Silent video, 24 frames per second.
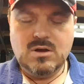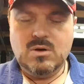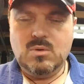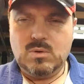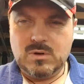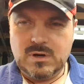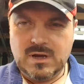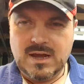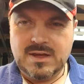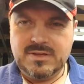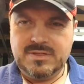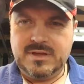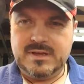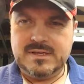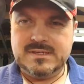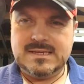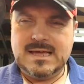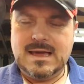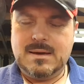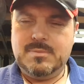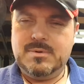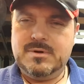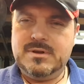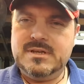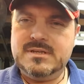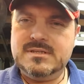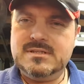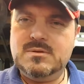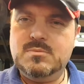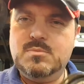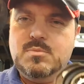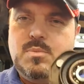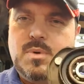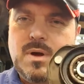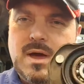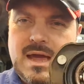What I think's happened is the
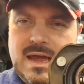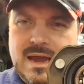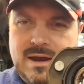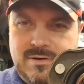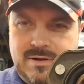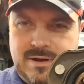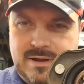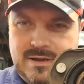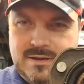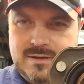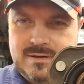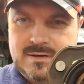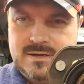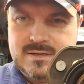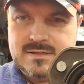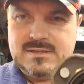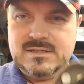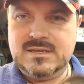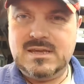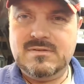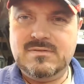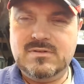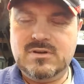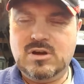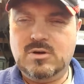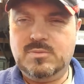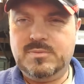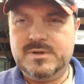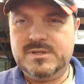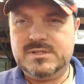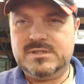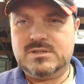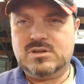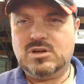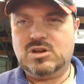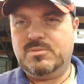bearing has given up.
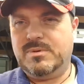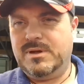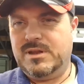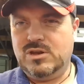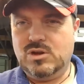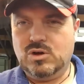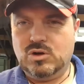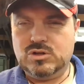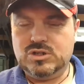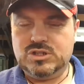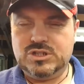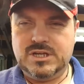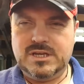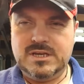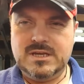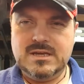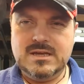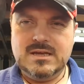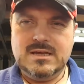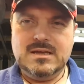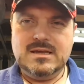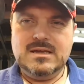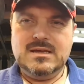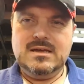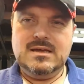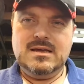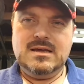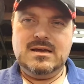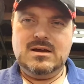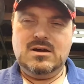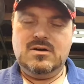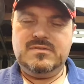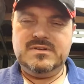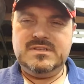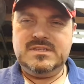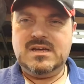It's got a bit notchy
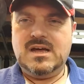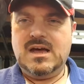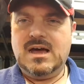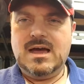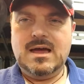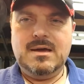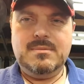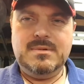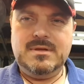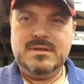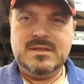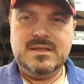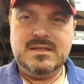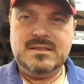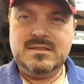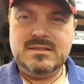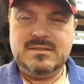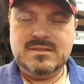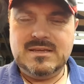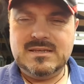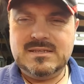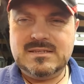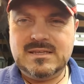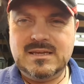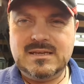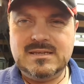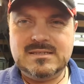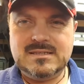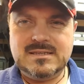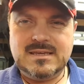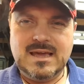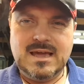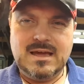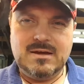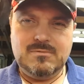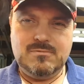over time. These things
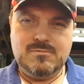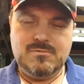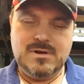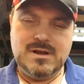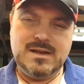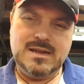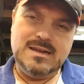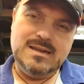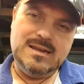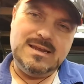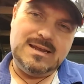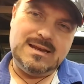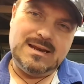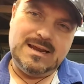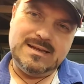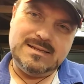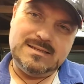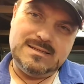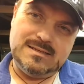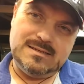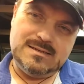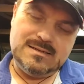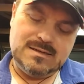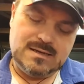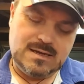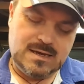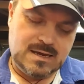get really neglected.